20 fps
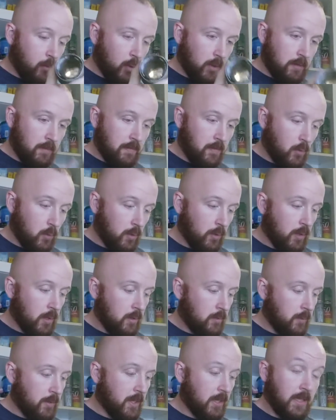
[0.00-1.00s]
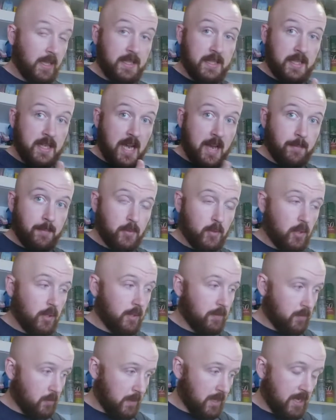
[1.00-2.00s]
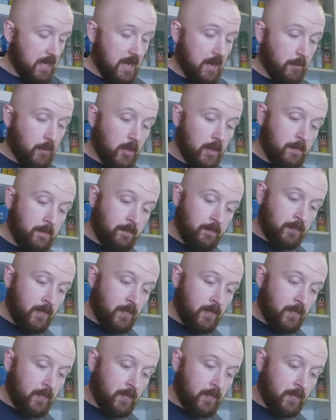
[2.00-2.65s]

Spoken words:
f1.4 with a lens adapter on it for my camera.